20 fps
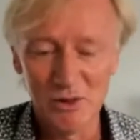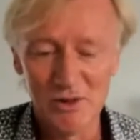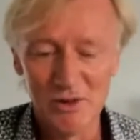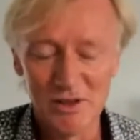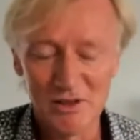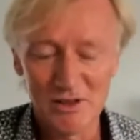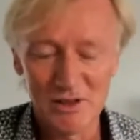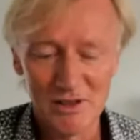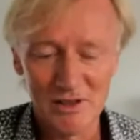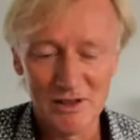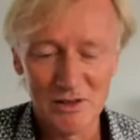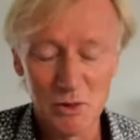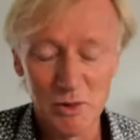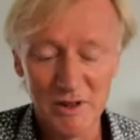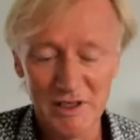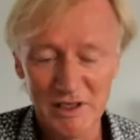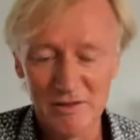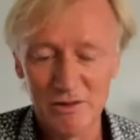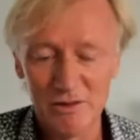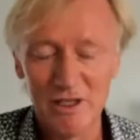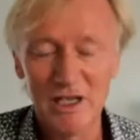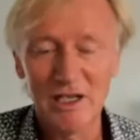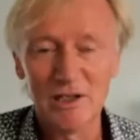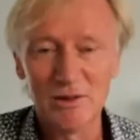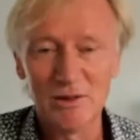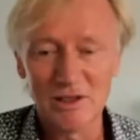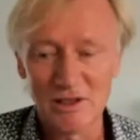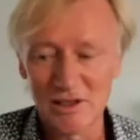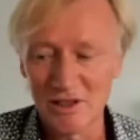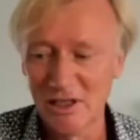this 24
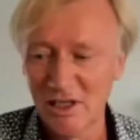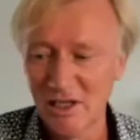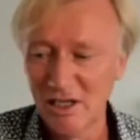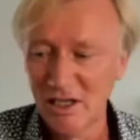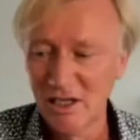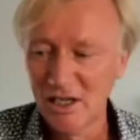hours